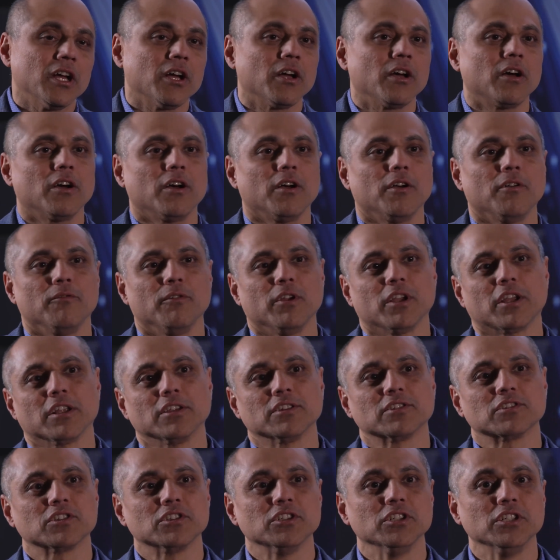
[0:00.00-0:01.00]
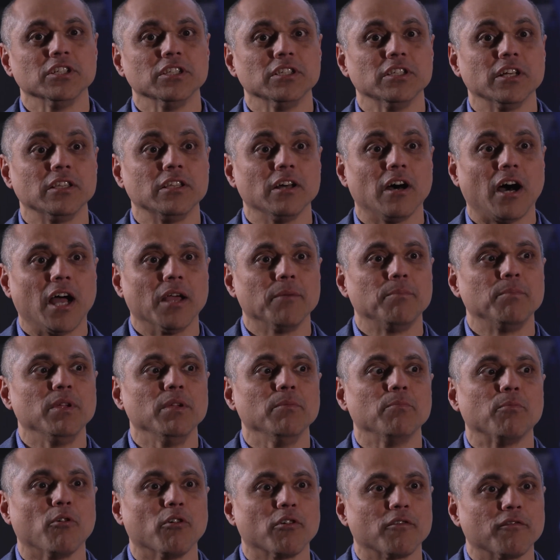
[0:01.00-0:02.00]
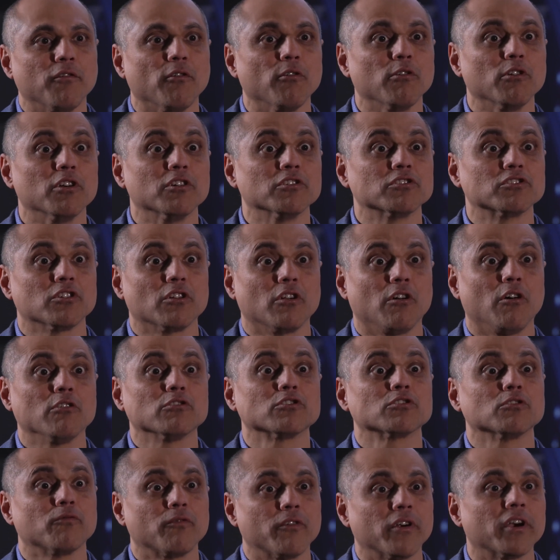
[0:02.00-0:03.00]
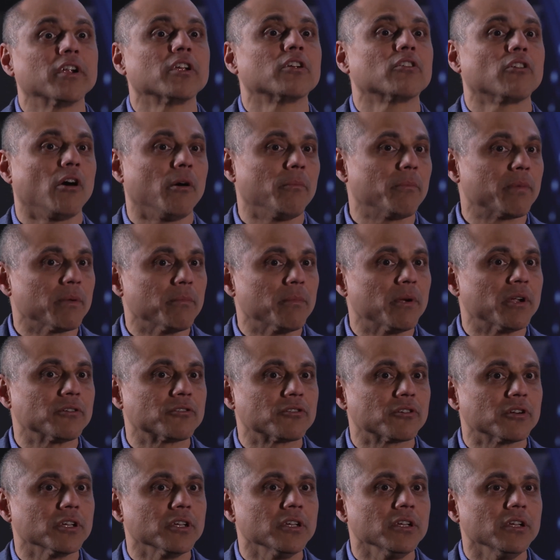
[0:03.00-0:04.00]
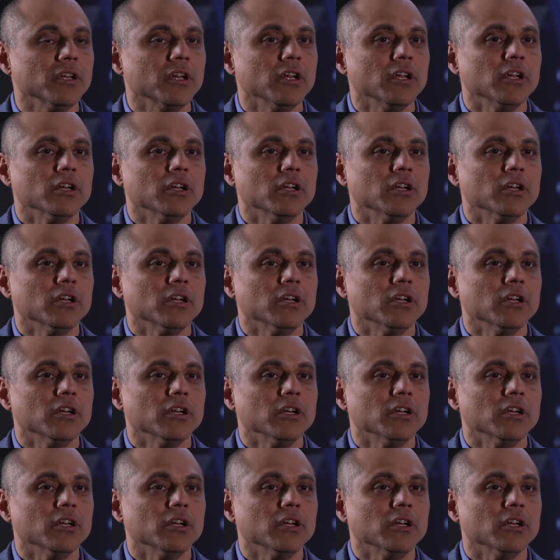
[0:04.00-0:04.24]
Uh, we can see that the IP portfolios are also very complementary.